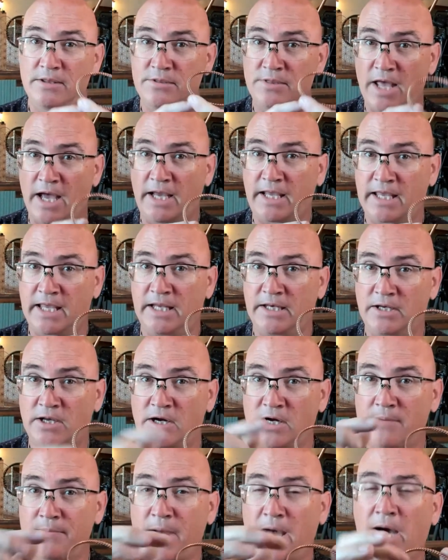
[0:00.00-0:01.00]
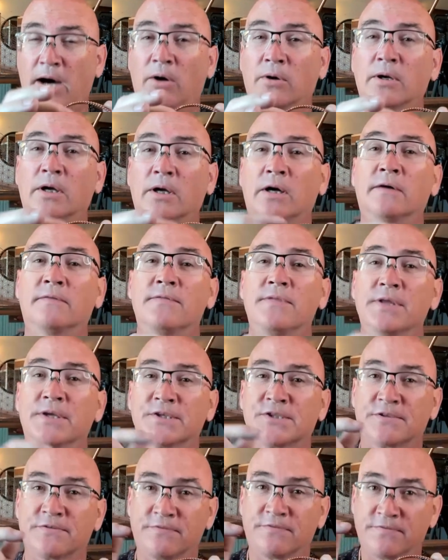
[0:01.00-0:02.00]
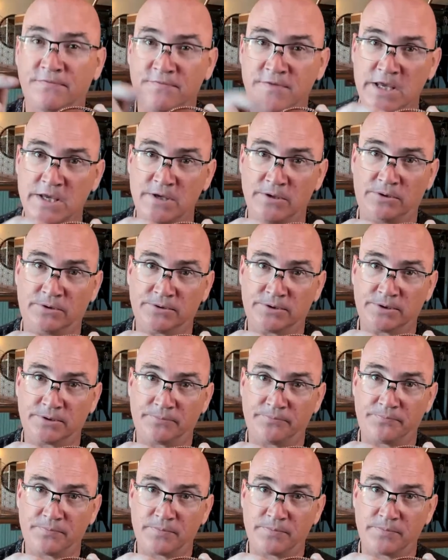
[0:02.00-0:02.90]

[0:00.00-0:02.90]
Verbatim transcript: that can come out of this field.